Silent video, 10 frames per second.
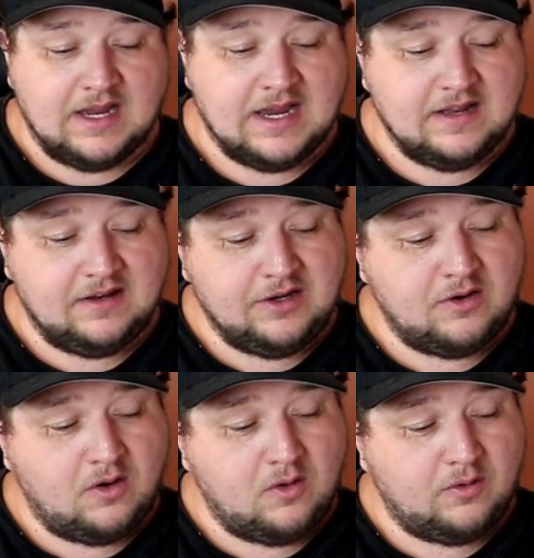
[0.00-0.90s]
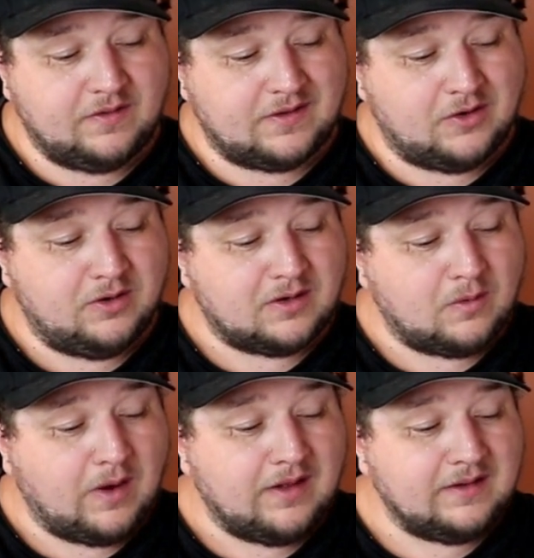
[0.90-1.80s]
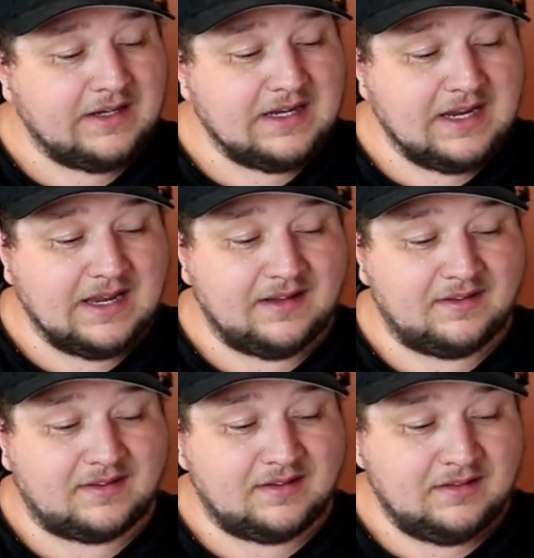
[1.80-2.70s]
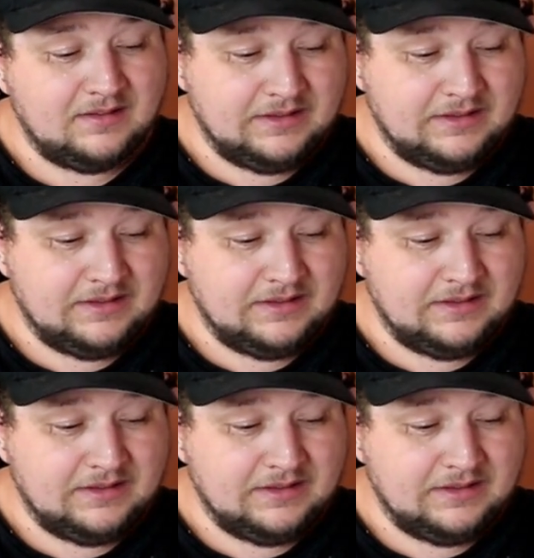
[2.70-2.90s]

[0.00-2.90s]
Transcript: And you know, the hook quality is